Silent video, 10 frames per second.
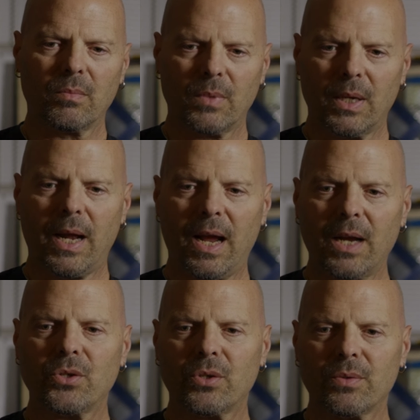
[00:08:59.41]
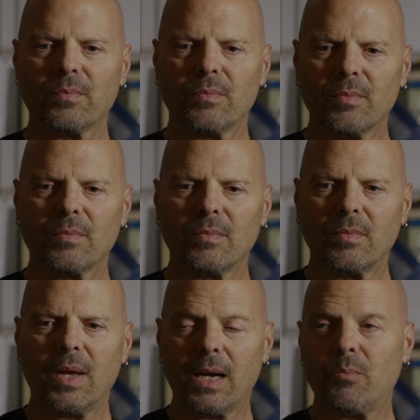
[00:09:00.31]
it has
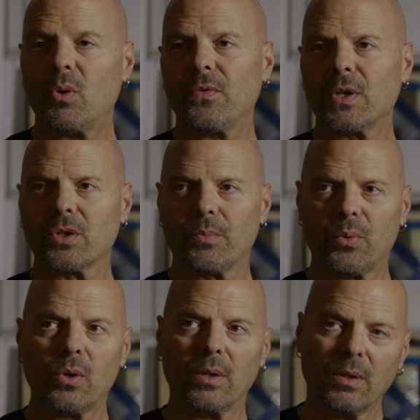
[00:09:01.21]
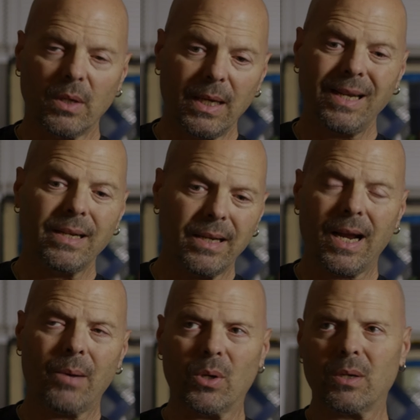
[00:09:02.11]
anamorphic support in
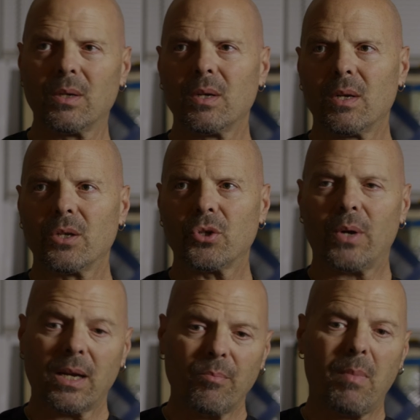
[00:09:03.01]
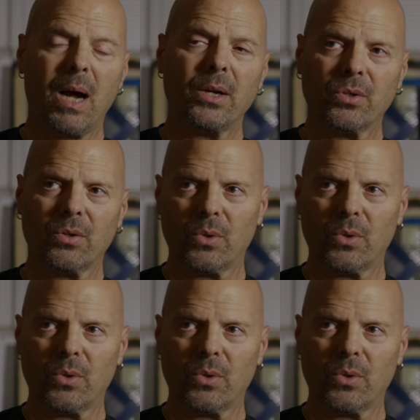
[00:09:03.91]
camera. So I can monitor